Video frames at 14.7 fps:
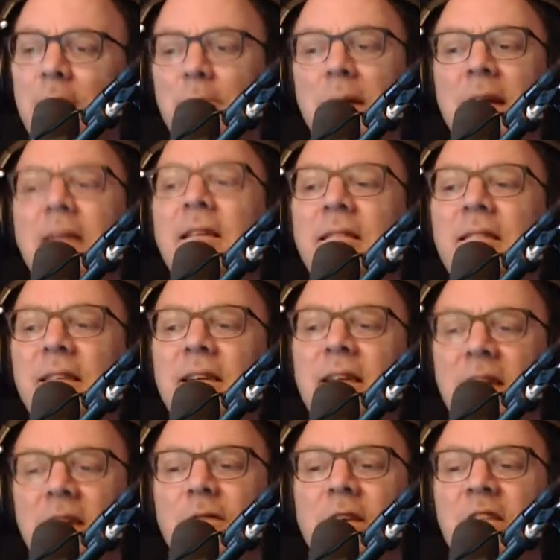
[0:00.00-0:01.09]
meant to
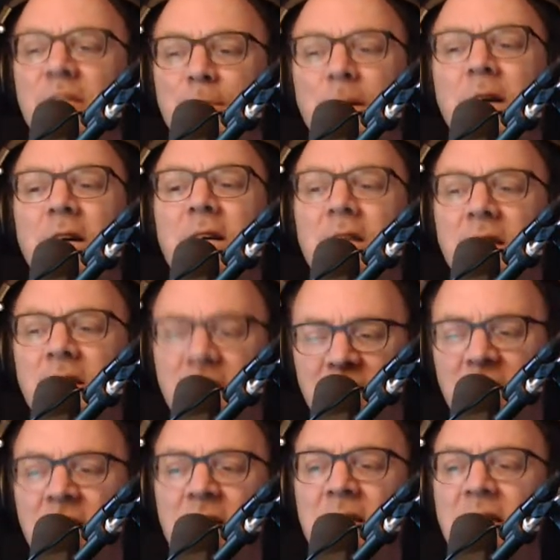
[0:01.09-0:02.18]
give us pause
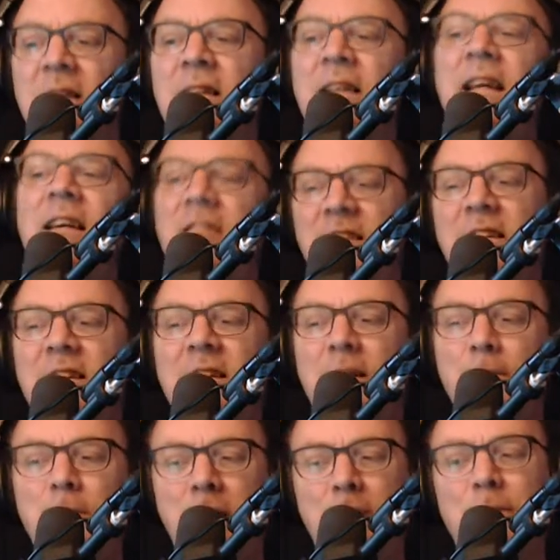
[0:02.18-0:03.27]
the next
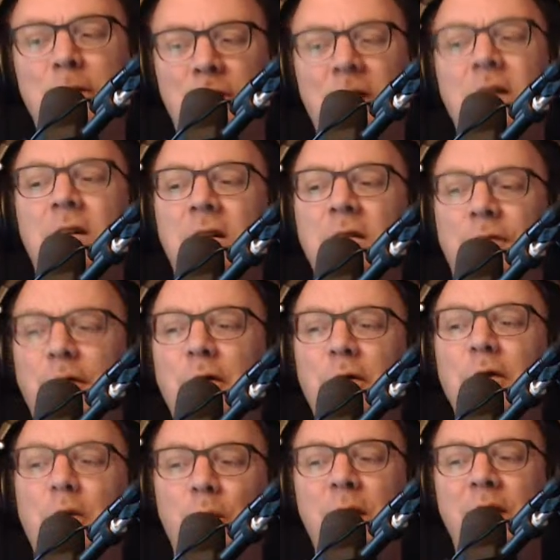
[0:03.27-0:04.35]
time people call
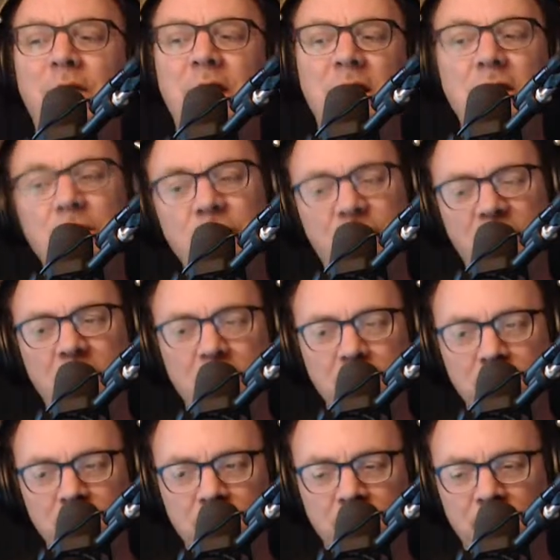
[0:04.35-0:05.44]
for revolution.
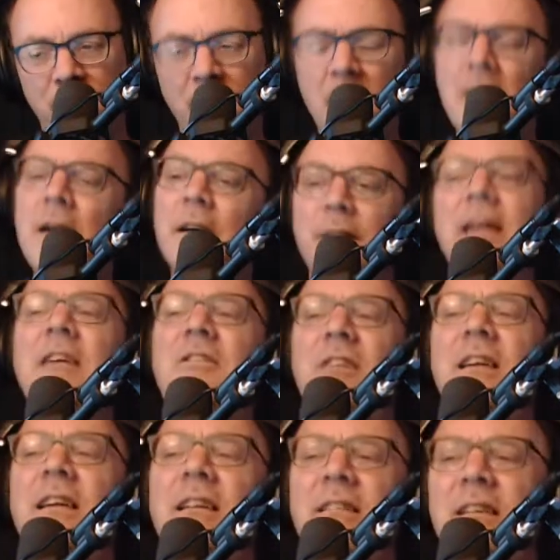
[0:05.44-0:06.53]
They
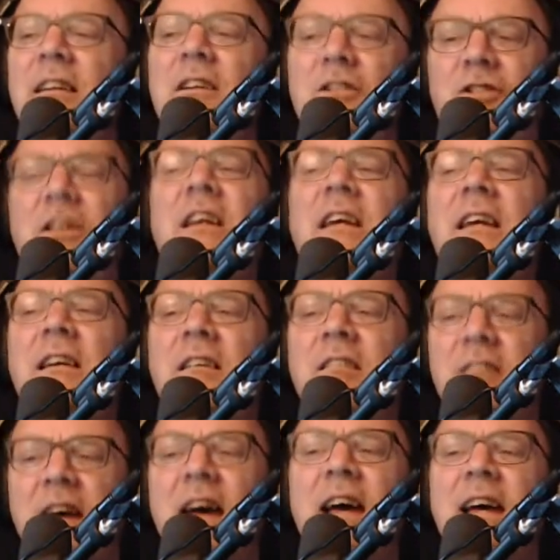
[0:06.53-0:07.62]
chanted cheese
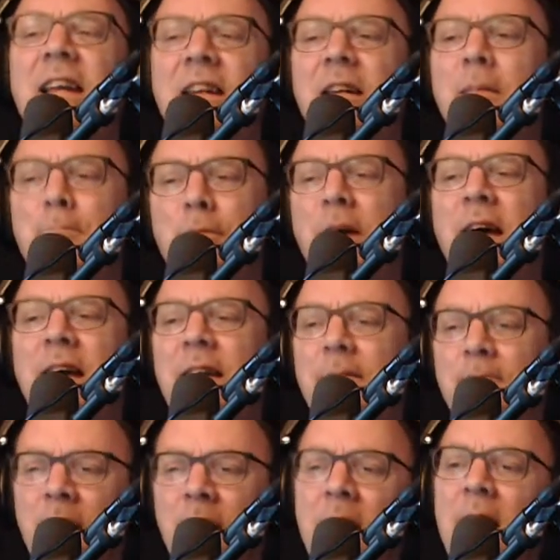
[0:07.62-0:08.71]
and bread,
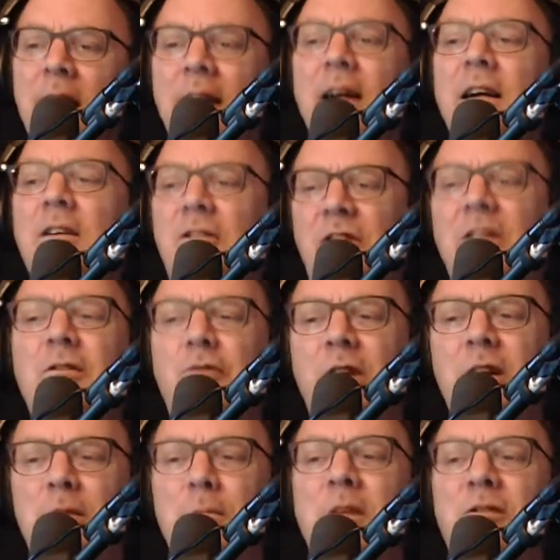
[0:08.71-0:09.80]
and our
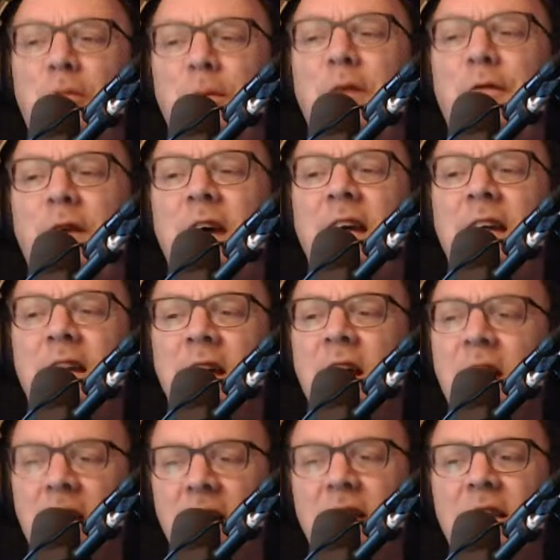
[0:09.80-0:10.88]
children must be fed
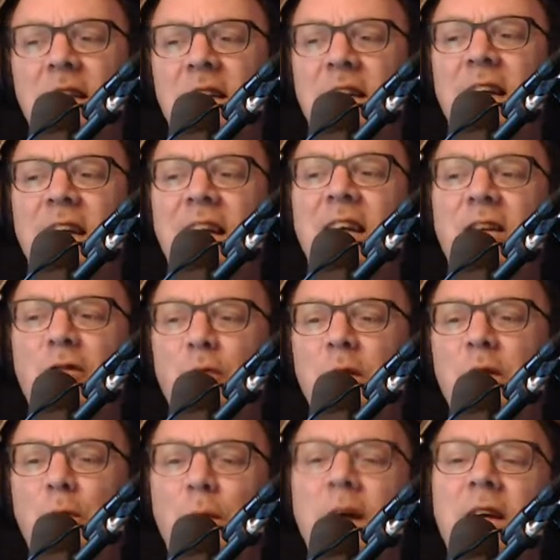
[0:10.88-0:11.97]
in the days
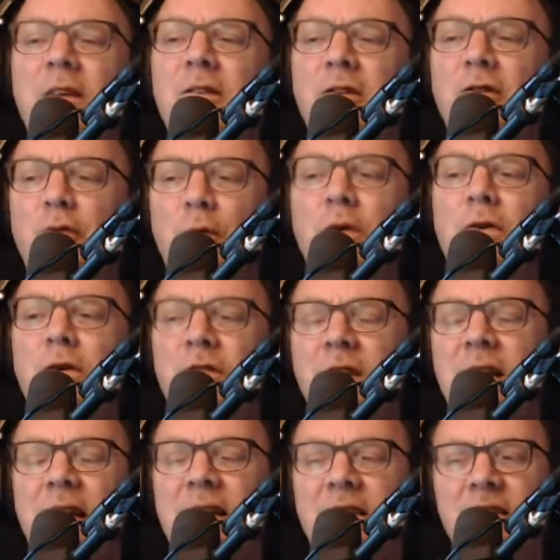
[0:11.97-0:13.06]
when Wales rose
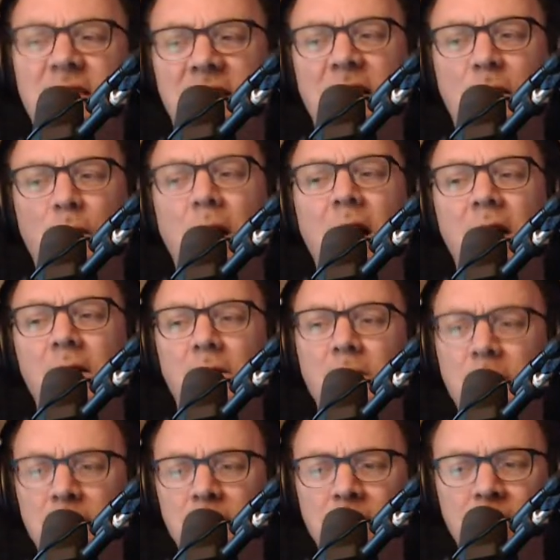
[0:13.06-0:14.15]
against the
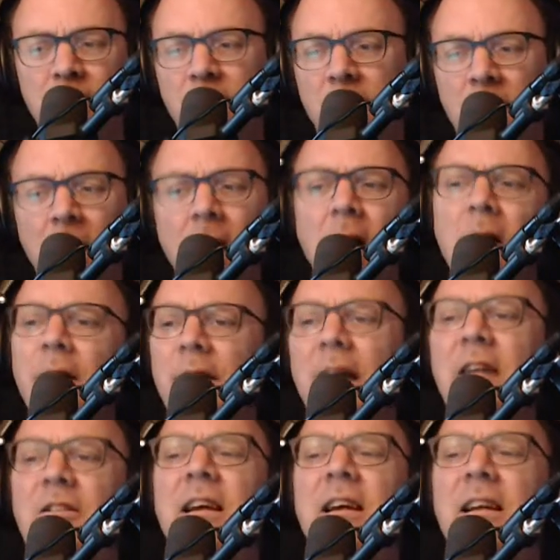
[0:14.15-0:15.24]
crown. They
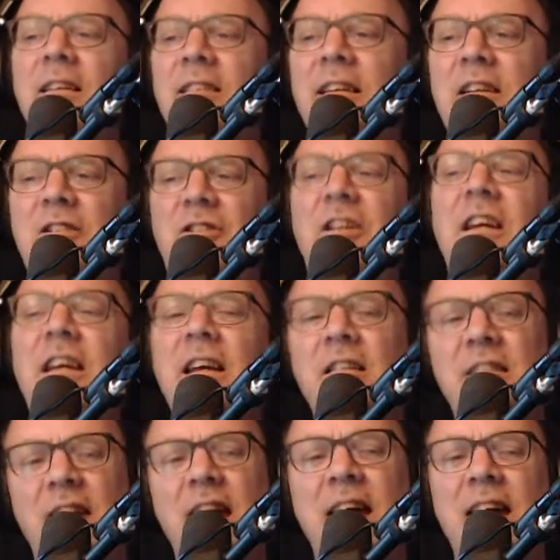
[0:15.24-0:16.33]
chanted
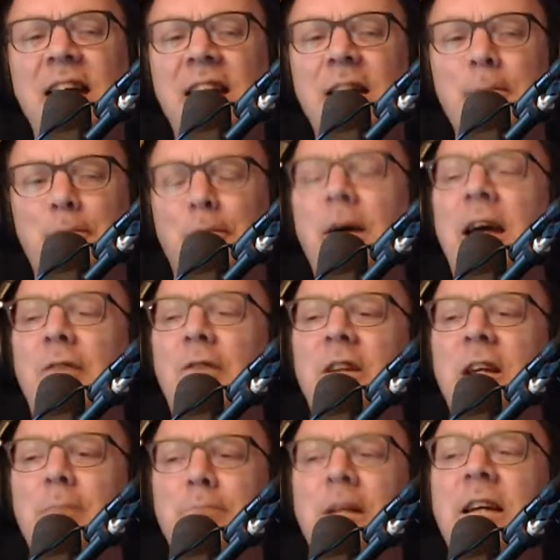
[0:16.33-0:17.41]
cheese and bread with
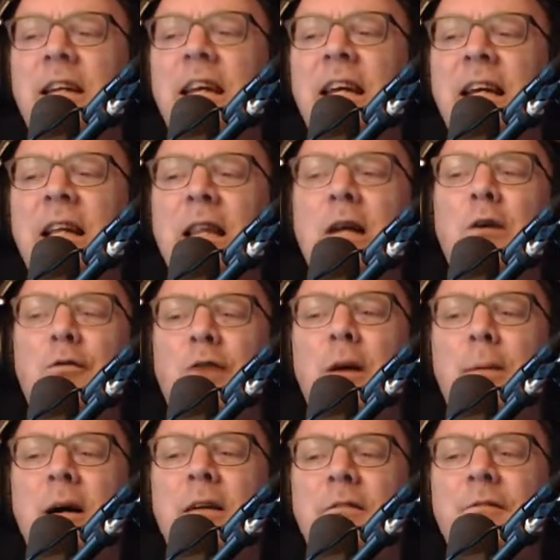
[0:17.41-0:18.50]
a bloody loaf
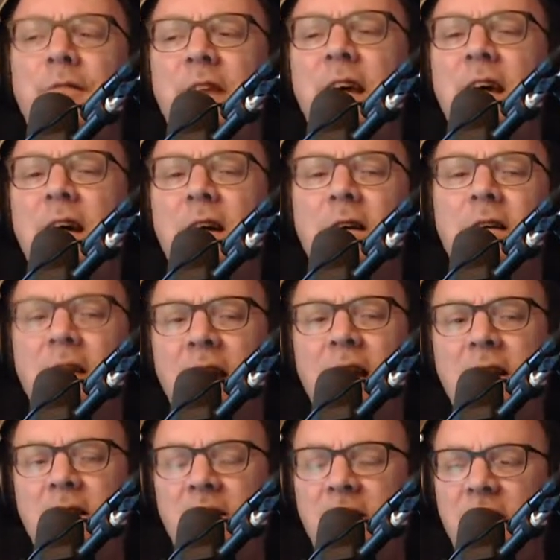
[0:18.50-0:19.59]
above their
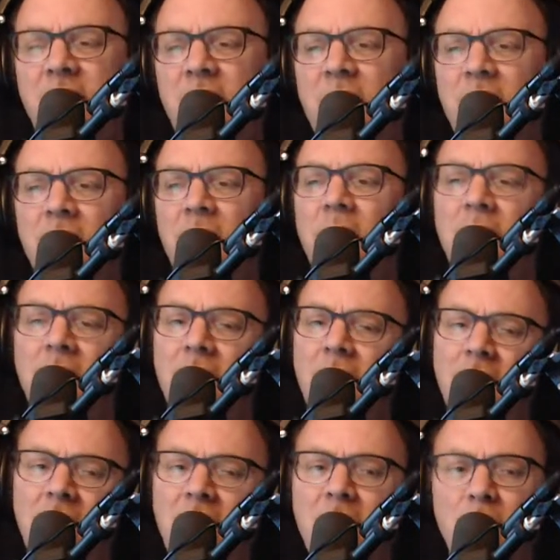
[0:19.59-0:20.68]
heads
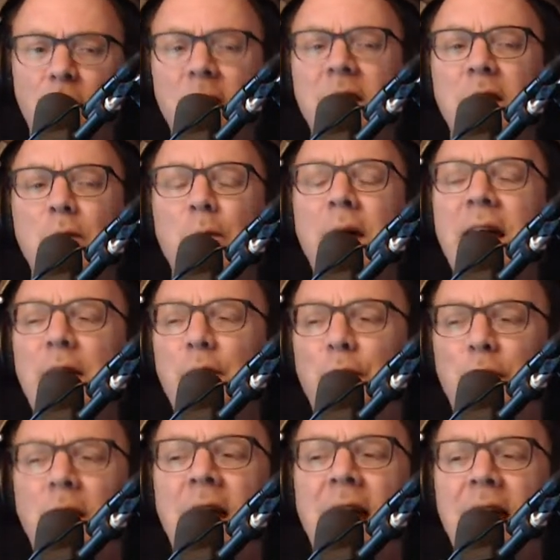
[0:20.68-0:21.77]
when the red
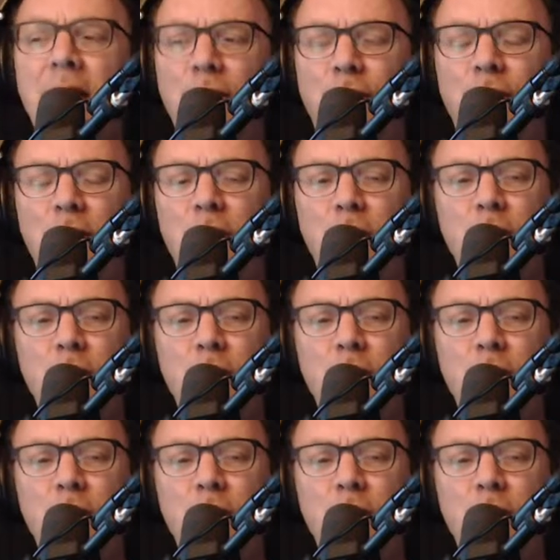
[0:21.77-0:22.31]
flag flew